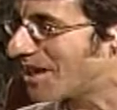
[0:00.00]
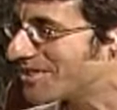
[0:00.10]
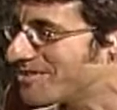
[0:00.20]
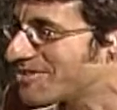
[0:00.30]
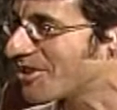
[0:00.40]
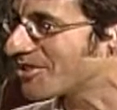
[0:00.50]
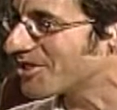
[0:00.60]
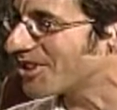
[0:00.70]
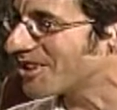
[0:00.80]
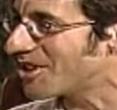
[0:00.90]
buttons
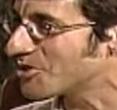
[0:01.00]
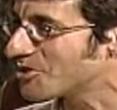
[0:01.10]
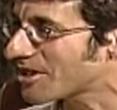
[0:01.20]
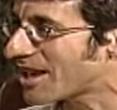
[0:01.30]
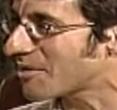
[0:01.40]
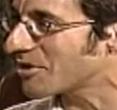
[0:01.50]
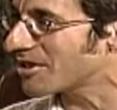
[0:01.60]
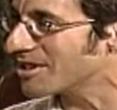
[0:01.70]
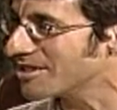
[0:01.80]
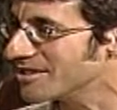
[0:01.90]
on your
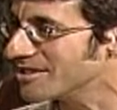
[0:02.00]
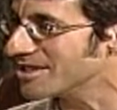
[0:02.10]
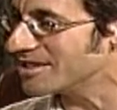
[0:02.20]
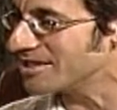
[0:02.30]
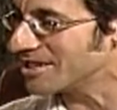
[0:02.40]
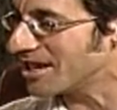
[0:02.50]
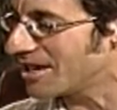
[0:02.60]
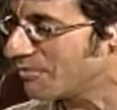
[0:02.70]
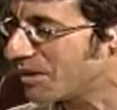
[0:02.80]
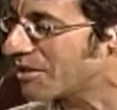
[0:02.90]
camera in
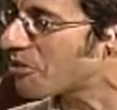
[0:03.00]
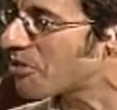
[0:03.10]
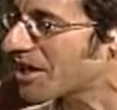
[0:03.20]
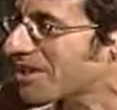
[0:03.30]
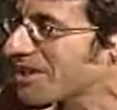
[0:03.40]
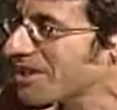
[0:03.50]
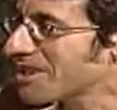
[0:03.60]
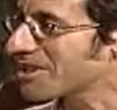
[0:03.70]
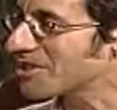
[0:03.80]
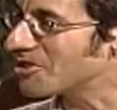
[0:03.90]
a big, thick,
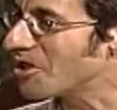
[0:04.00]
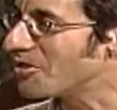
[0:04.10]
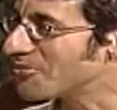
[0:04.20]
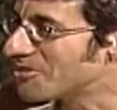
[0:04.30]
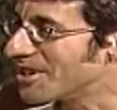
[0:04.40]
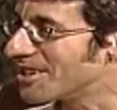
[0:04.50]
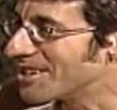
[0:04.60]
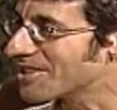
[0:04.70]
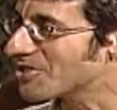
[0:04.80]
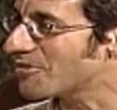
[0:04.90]
gloved
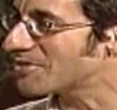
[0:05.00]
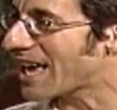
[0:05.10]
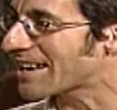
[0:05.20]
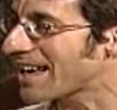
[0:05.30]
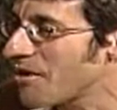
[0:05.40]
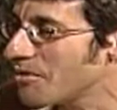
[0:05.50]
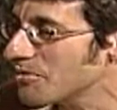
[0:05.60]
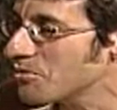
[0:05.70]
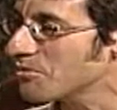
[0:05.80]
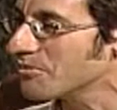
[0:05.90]
hand. How
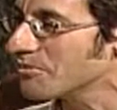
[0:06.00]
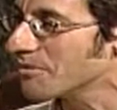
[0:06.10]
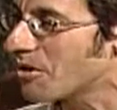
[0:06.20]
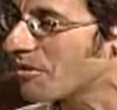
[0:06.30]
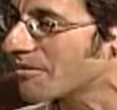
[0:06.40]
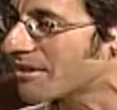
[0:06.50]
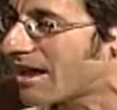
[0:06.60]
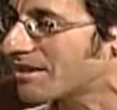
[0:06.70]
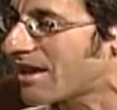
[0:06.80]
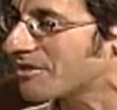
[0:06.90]
have you
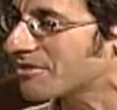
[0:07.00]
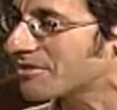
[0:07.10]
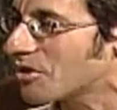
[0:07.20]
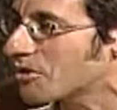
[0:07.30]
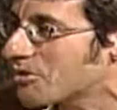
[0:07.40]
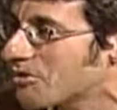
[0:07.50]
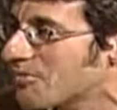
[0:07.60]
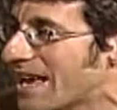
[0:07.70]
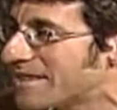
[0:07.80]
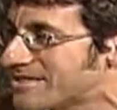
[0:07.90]
now that
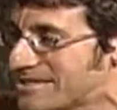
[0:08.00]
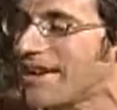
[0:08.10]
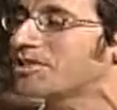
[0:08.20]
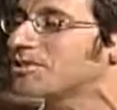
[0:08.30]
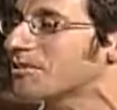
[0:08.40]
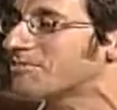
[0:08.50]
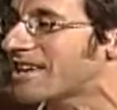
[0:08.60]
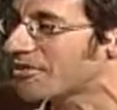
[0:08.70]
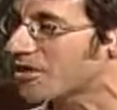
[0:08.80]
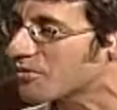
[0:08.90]
you've made 7 trips
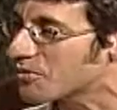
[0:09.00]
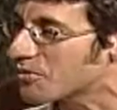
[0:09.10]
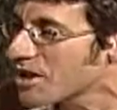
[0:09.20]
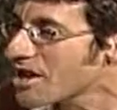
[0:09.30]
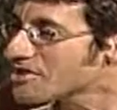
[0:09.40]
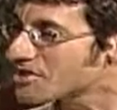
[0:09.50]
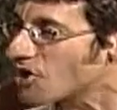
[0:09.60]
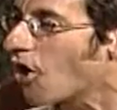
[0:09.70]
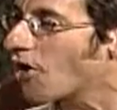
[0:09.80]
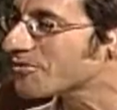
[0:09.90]
down there, have you
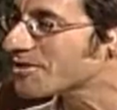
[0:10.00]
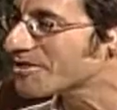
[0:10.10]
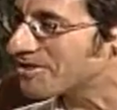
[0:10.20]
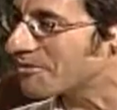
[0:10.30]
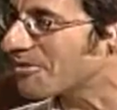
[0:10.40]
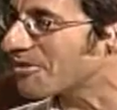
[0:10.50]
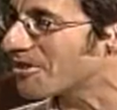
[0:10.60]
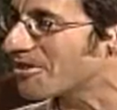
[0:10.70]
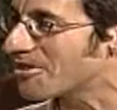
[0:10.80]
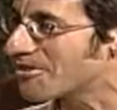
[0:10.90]
solved some of
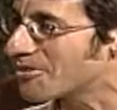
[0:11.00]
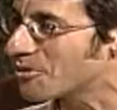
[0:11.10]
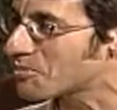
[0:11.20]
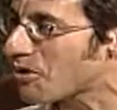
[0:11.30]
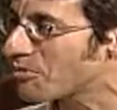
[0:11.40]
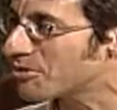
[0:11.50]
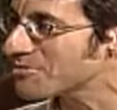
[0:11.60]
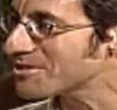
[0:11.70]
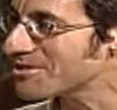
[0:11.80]
those problems?